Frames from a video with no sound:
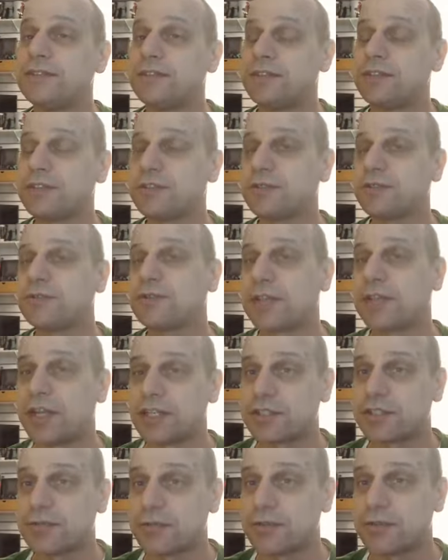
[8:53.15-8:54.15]
their total
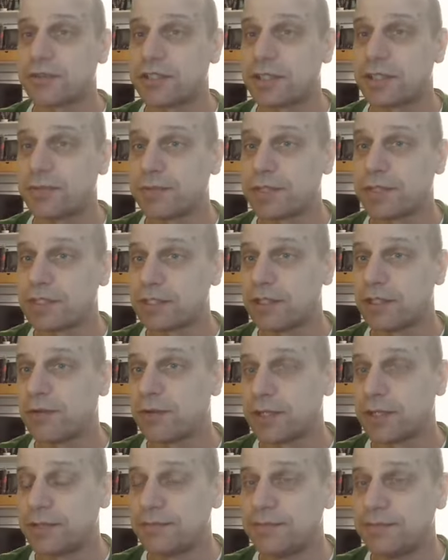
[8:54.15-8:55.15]
cost of ownership is lower